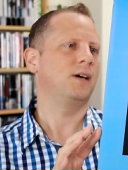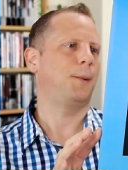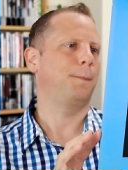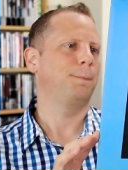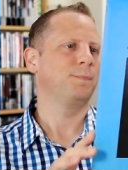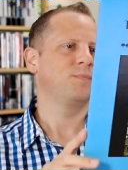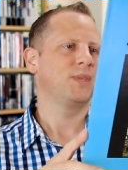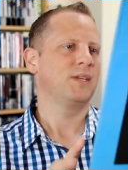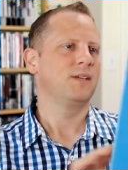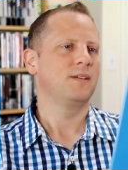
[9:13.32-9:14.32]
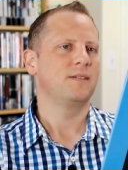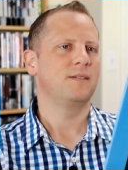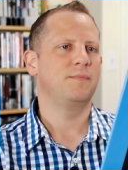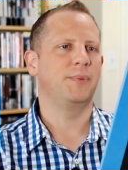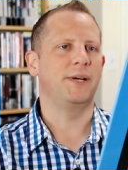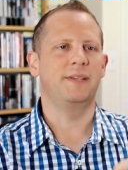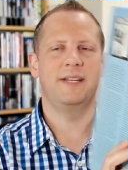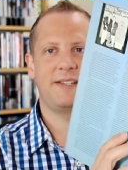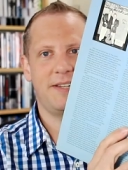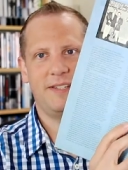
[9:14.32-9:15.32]
But
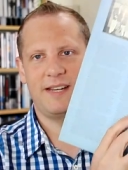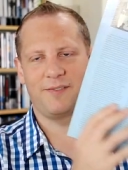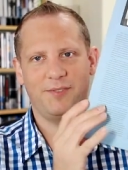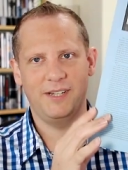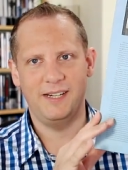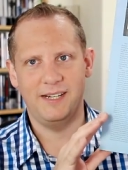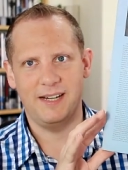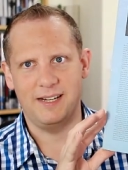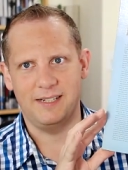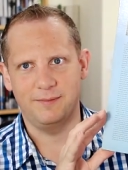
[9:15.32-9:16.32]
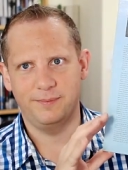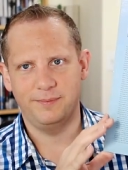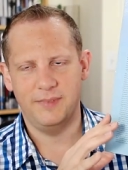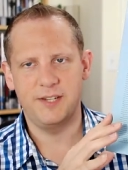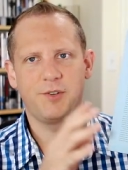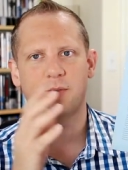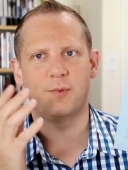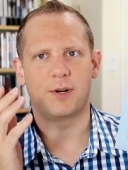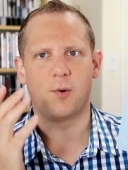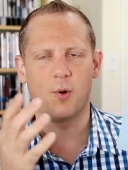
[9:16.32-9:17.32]
this is definitely these
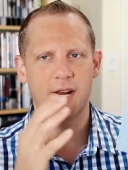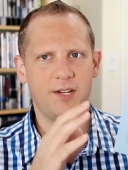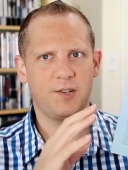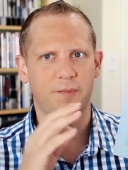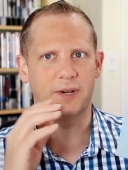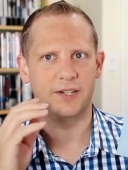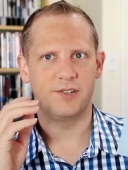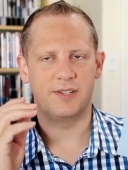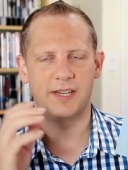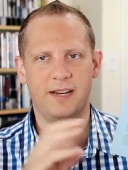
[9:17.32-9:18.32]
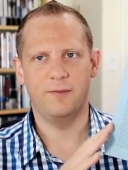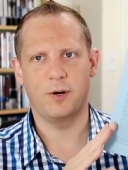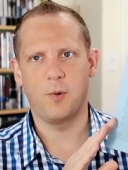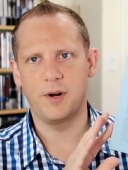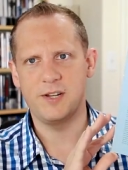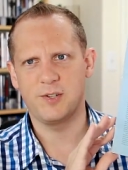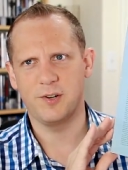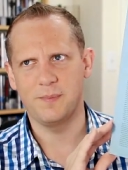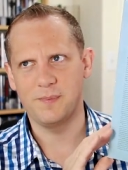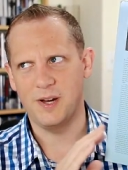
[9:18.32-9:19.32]
are recordings from, I should say, recordings
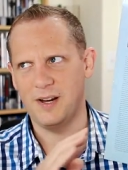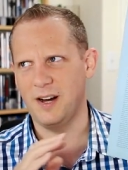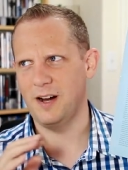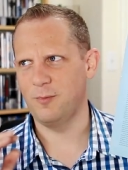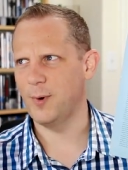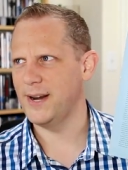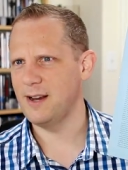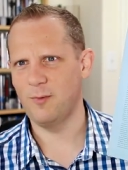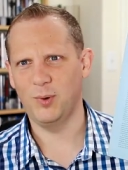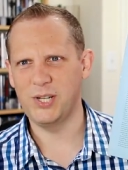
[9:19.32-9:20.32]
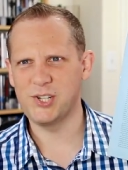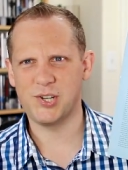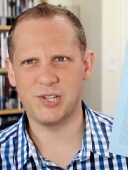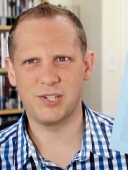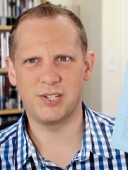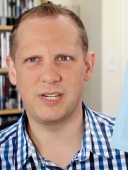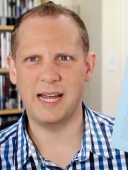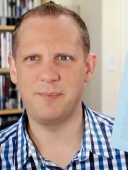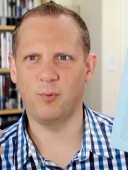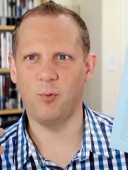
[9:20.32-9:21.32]
from a religious
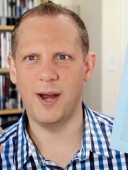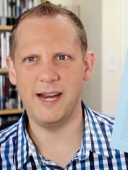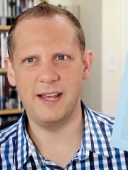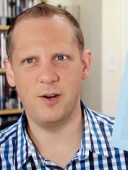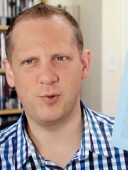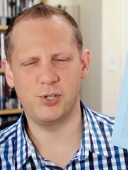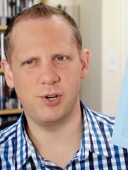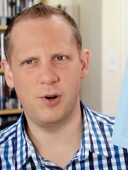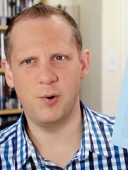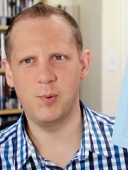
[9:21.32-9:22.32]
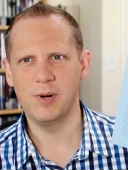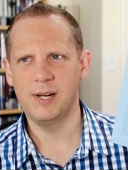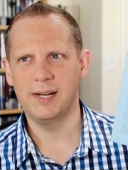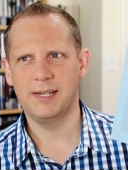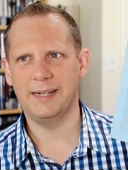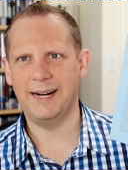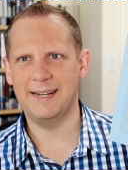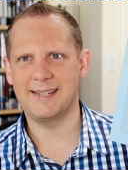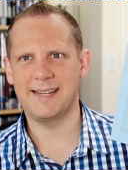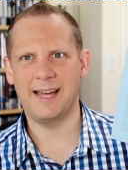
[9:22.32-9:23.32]
type radio show
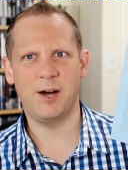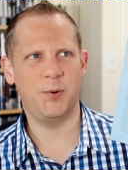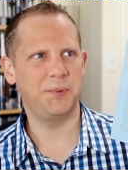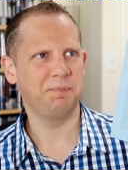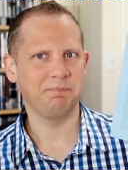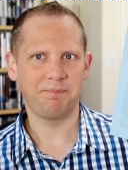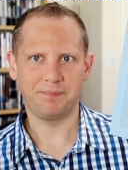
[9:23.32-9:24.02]
kind of sound.